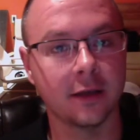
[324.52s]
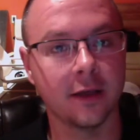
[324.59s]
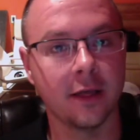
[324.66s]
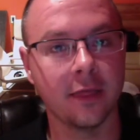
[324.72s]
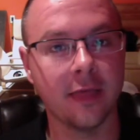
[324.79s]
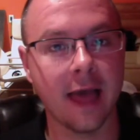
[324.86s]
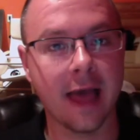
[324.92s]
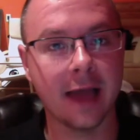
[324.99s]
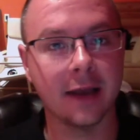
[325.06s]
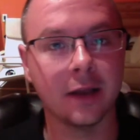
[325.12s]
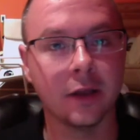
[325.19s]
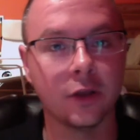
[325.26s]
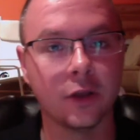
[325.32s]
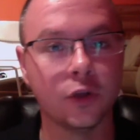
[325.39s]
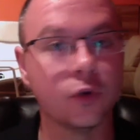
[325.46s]
that
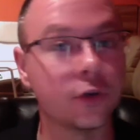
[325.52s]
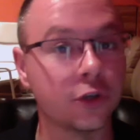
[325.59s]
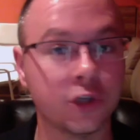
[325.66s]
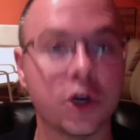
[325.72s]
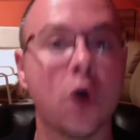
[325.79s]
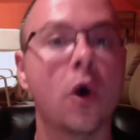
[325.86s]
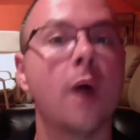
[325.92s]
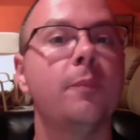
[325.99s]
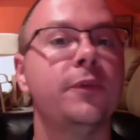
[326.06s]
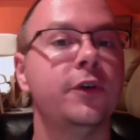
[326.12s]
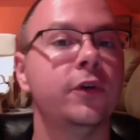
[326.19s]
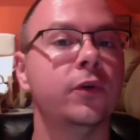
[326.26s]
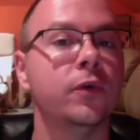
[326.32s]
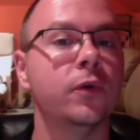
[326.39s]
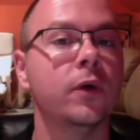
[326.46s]
you can show up
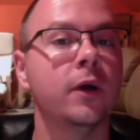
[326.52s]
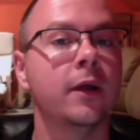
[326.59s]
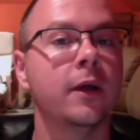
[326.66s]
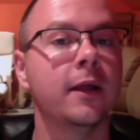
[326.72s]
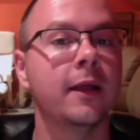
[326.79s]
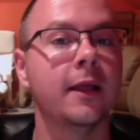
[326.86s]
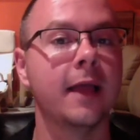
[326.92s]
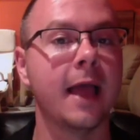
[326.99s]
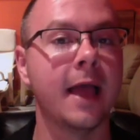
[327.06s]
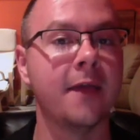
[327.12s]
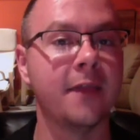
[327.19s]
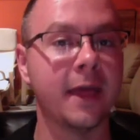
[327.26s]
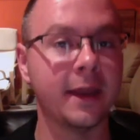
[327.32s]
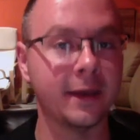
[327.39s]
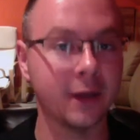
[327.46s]
to and
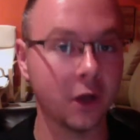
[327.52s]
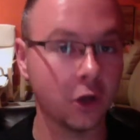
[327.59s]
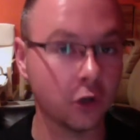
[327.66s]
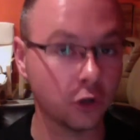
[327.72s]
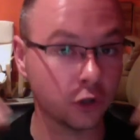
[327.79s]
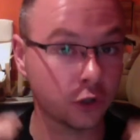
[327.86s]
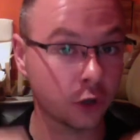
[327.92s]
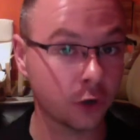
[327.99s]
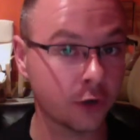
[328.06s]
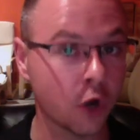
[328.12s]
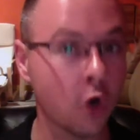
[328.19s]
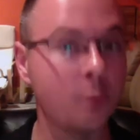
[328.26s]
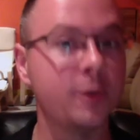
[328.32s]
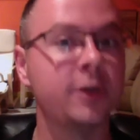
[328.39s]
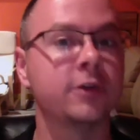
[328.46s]
then start to
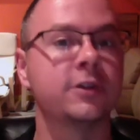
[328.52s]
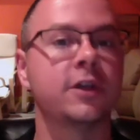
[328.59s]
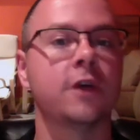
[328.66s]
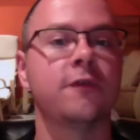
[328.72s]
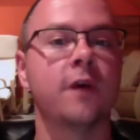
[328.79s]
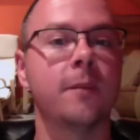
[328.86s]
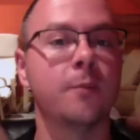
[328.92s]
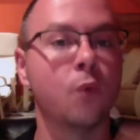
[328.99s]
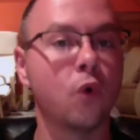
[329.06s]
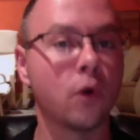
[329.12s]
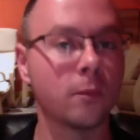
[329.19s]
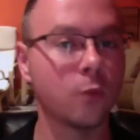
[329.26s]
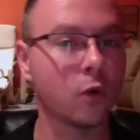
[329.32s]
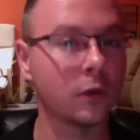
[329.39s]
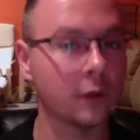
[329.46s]
open yourself up more and
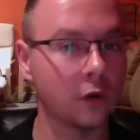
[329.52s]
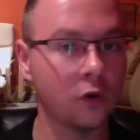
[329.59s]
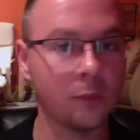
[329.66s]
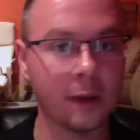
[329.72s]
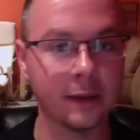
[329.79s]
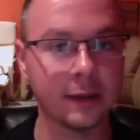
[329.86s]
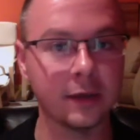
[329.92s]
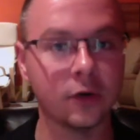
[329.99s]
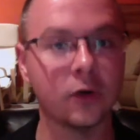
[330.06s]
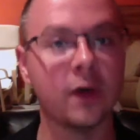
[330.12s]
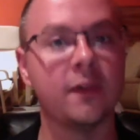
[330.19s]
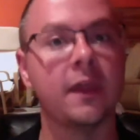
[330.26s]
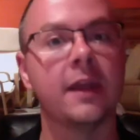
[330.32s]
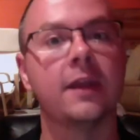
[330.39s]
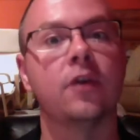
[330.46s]
more, little by little, and
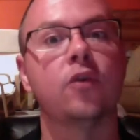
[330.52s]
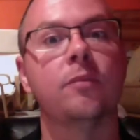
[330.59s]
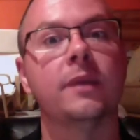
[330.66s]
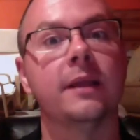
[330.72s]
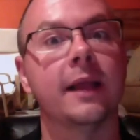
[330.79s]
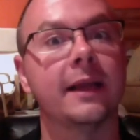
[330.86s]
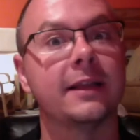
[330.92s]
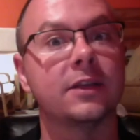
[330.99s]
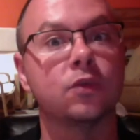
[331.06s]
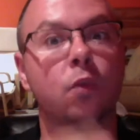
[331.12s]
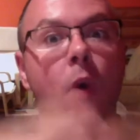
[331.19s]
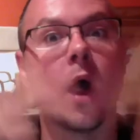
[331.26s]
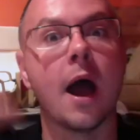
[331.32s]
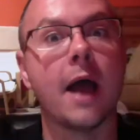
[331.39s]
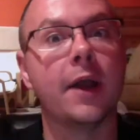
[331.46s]
then it'll be like this
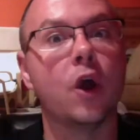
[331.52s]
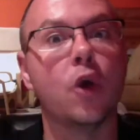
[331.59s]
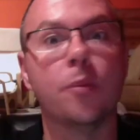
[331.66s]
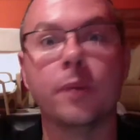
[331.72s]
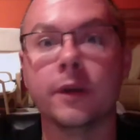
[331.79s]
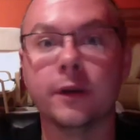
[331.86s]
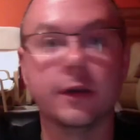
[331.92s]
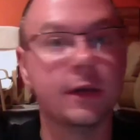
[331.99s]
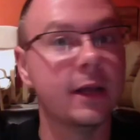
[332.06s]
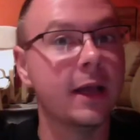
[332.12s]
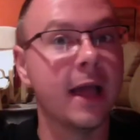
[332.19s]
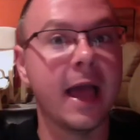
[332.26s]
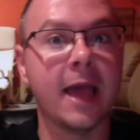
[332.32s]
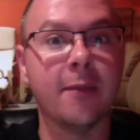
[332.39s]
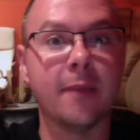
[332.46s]
wide open,
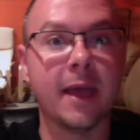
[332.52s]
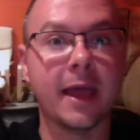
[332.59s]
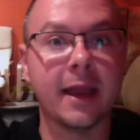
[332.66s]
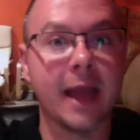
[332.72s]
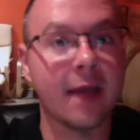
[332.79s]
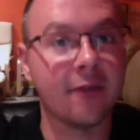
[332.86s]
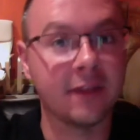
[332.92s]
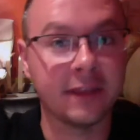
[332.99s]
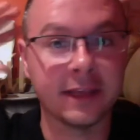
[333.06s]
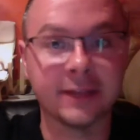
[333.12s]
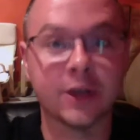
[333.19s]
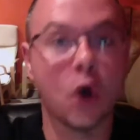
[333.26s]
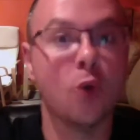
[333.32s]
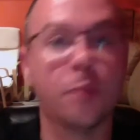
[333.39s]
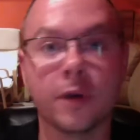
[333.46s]
hey man, everything's
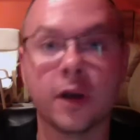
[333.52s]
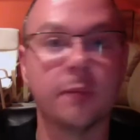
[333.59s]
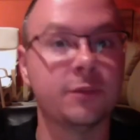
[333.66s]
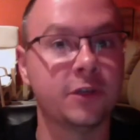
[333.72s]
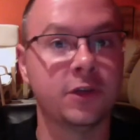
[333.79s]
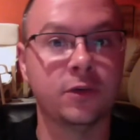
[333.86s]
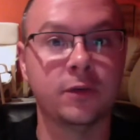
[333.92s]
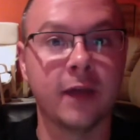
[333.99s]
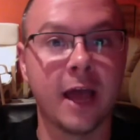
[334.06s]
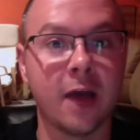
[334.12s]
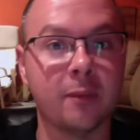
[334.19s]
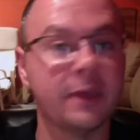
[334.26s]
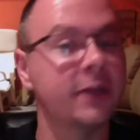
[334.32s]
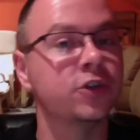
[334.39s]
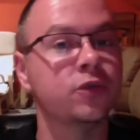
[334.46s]
open up to you now
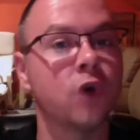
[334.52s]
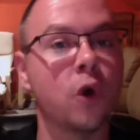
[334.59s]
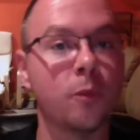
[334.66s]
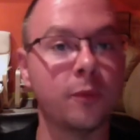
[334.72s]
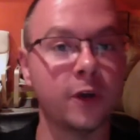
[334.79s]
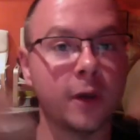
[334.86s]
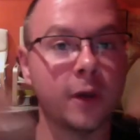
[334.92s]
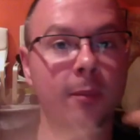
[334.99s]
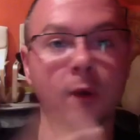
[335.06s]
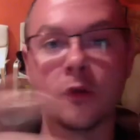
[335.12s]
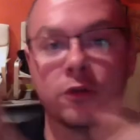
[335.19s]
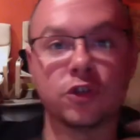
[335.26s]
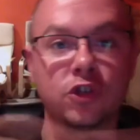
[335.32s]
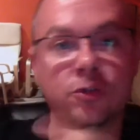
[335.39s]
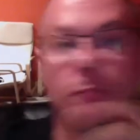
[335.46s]
because you opened up all the
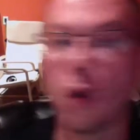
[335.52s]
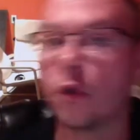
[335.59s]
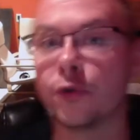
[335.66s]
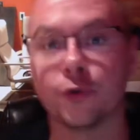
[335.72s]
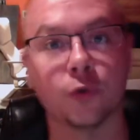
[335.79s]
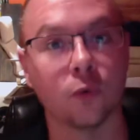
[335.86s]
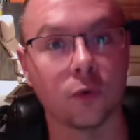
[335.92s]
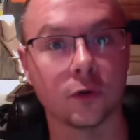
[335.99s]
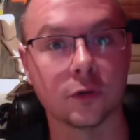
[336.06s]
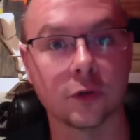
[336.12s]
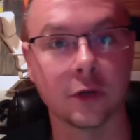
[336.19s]
smaller doors.